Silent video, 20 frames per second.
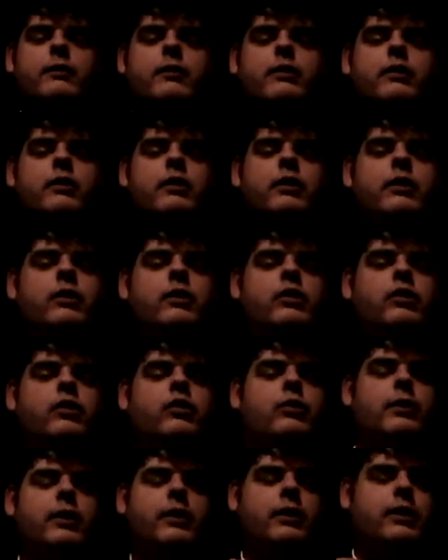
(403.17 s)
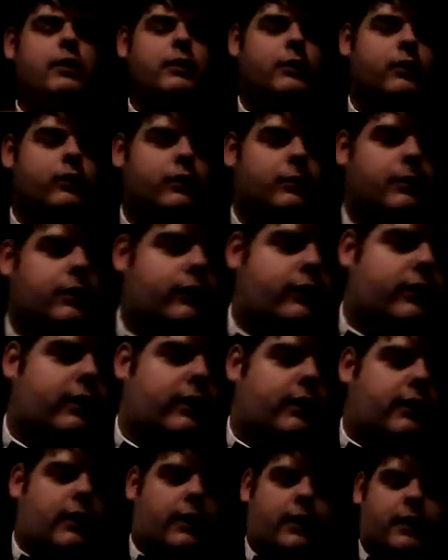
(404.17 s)
is wearing he wears a bow tie and I
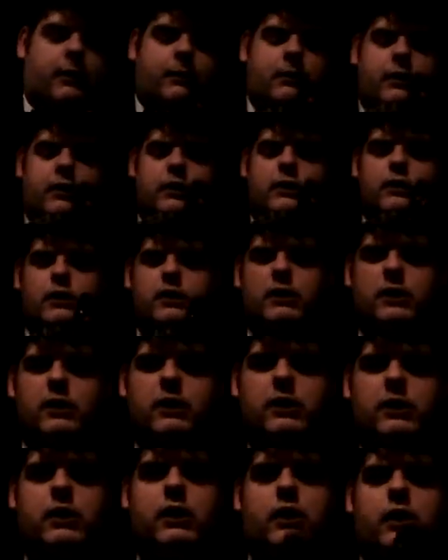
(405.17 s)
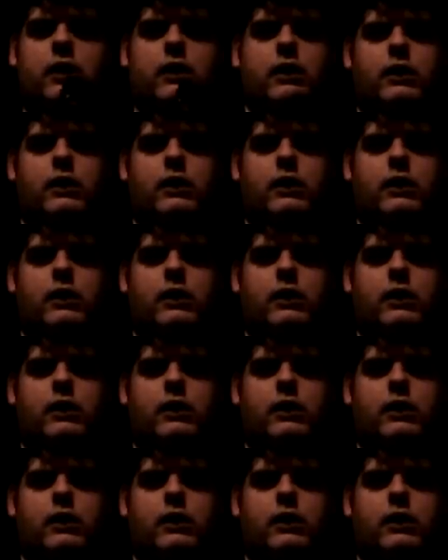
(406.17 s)
am. All right, so we'll